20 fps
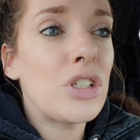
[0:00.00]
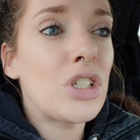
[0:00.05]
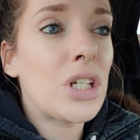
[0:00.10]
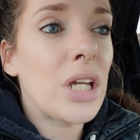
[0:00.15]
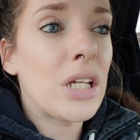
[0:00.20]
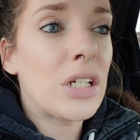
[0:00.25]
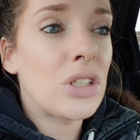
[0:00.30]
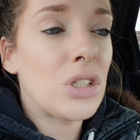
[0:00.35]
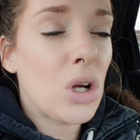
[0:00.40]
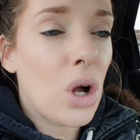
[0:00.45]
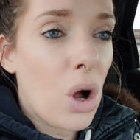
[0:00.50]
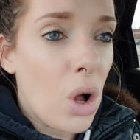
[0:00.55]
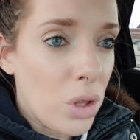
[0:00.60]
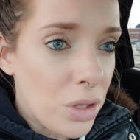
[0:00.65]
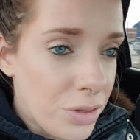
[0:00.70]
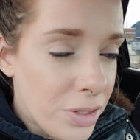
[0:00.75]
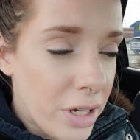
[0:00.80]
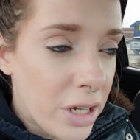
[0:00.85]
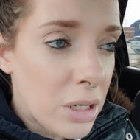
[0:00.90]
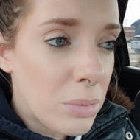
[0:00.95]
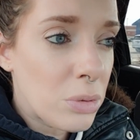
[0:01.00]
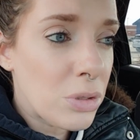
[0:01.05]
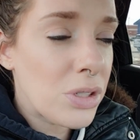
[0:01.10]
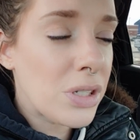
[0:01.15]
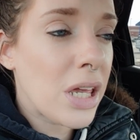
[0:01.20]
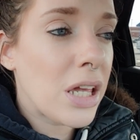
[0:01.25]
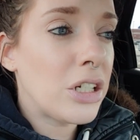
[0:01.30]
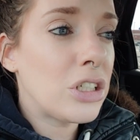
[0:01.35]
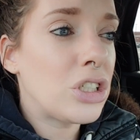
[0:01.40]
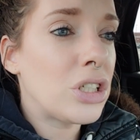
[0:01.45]
change all of the animals'
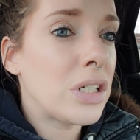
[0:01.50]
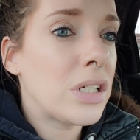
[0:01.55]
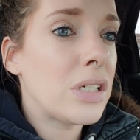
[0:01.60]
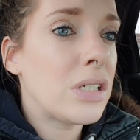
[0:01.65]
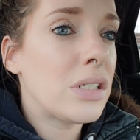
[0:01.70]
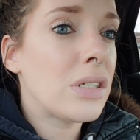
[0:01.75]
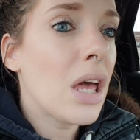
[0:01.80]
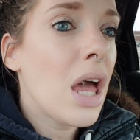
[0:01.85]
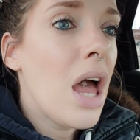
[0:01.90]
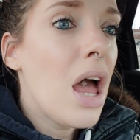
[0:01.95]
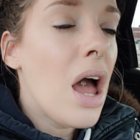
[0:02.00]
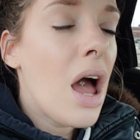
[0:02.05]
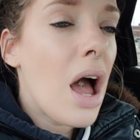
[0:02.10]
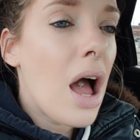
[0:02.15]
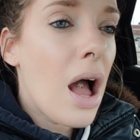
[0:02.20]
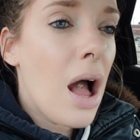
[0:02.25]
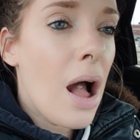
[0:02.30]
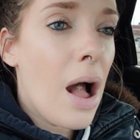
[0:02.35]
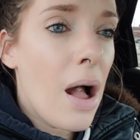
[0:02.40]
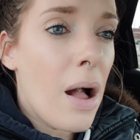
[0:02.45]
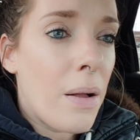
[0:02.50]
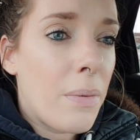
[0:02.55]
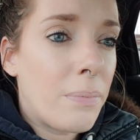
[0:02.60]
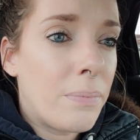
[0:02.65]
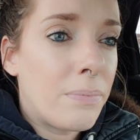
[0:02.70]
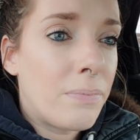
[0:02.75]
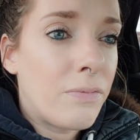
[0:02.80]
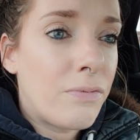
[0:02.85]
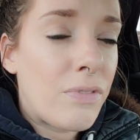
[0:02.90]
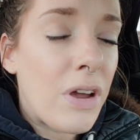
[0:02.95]
cages,
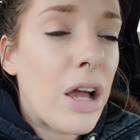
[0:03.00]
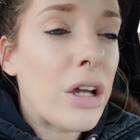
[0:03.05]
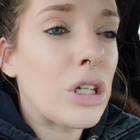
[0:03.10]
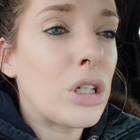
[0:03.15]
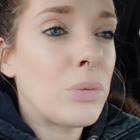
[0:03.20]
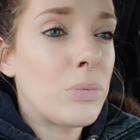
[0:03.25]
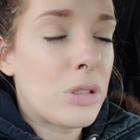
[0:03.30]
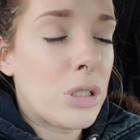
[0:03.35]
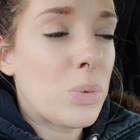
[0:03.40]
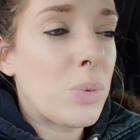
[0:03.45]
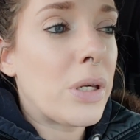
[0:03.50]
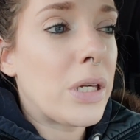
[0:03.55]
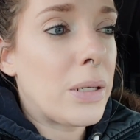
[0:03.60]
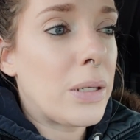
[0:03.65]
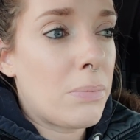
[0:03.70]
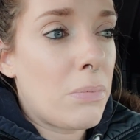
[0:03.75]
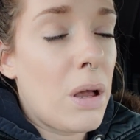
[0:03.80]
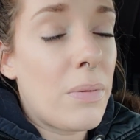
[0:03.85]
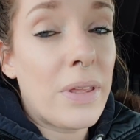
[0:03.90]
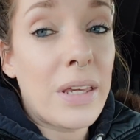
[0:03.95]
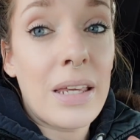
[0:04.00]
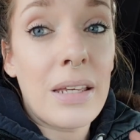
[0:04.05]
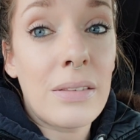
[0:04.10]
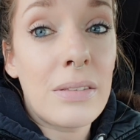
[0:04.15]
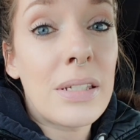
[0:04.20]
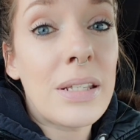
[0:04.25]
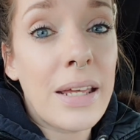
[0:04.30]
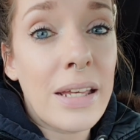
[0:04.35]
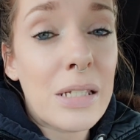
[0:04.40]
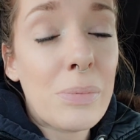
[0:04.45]
vacuum sweep.
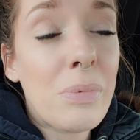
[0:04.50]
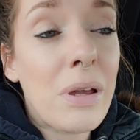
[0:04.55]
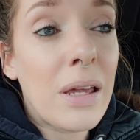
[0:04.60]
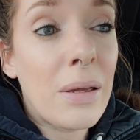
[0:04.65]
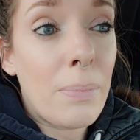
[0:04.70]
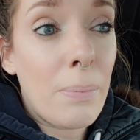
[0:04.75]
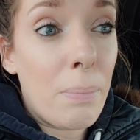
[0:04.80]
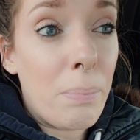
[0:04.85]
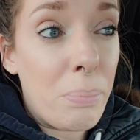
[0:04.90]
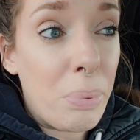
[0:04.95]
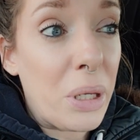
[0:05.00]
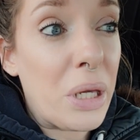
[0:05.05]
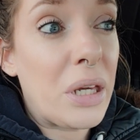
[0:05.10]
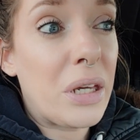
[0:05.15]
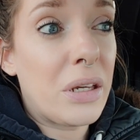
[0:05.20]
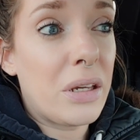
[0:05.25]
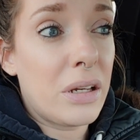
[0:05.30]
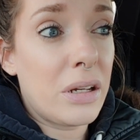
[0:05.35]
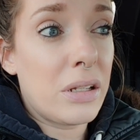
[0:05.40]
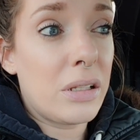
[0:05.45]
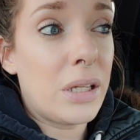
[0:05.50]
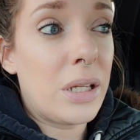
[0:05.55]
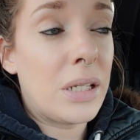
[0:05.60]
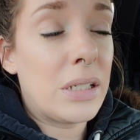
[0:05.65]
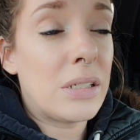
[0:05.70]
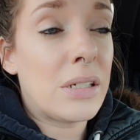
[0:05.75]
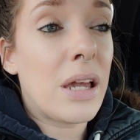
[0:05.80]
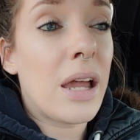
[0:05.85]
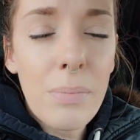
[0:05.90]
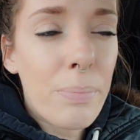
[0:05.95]
Today is my big
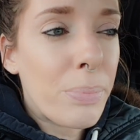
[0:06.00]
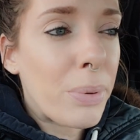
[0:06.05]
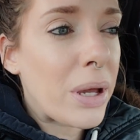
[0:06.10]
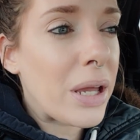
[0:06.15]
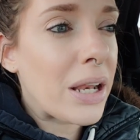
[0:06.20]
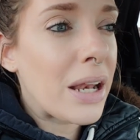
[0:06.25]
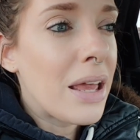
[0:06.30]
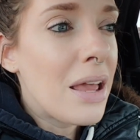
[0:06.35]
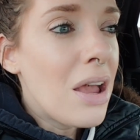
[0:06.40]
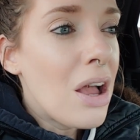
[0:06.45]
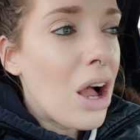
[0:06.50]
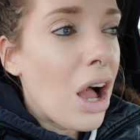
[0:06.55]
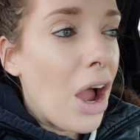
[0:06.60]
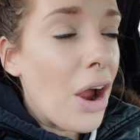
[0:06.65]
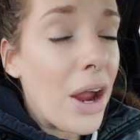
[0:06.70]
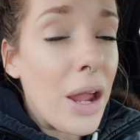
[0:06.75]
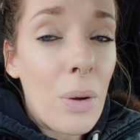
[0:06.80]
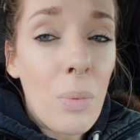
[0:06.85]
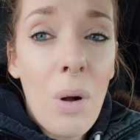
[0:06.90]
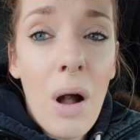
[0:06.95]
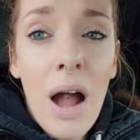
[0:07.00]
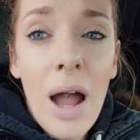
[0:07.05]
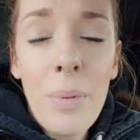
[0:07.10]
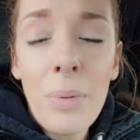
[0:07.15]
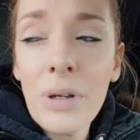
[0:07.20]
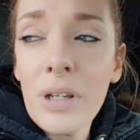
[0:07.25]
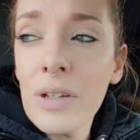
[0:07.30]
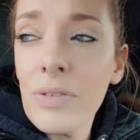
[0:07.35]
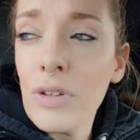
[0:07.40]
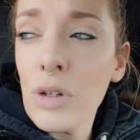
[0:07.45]
cleaning day. But all right, well, I
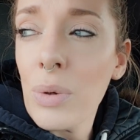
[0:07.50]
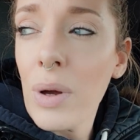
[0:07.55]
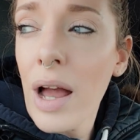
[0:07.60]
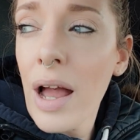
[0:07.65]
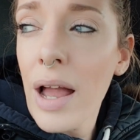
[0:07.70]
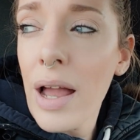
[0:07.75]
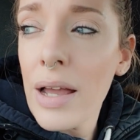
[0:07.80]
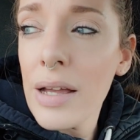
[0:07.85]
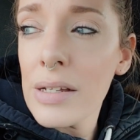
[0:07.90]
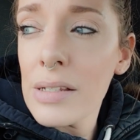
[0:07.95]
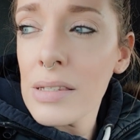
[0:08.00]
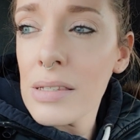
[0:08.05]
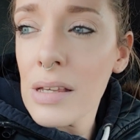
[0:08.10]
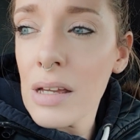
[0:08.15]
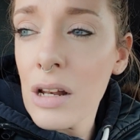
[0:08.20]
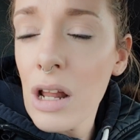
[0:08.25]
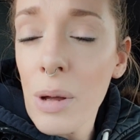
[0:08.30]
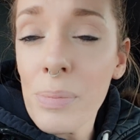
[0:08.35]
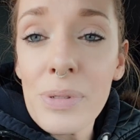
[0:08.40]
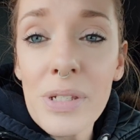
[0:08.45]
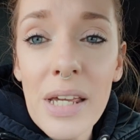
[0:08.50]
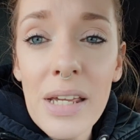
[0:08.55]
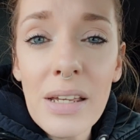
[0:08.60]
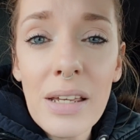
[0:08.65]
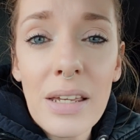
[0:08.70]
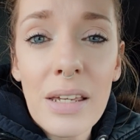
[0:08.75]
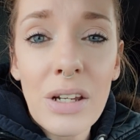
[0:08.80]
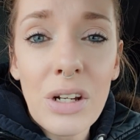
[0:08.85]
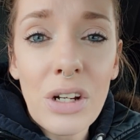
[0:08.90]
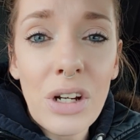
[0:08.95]
will give you guys an update
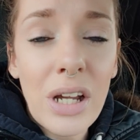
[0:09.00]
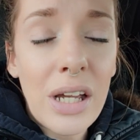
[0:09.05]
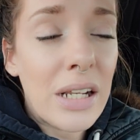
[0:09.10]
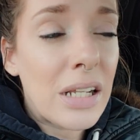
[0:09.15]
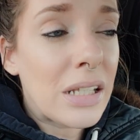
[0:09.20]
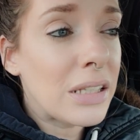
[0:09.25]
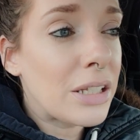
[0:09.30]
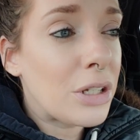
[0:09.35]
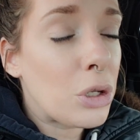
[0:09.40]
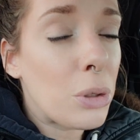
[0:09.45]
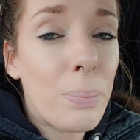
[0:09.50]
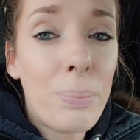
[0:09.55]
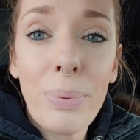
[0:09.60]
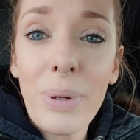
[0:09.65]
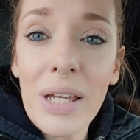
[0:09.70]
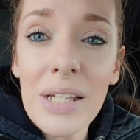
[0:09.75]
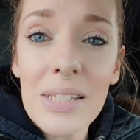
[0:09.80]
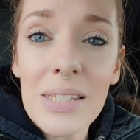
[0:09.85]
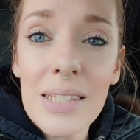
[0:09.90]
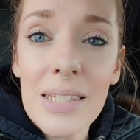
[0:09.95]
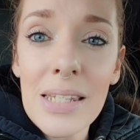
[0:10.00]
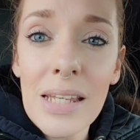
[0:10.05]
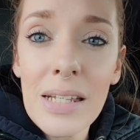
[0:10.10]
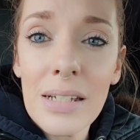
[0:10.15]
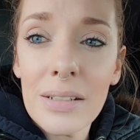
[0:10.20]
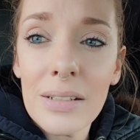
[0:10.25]
here in a little bit.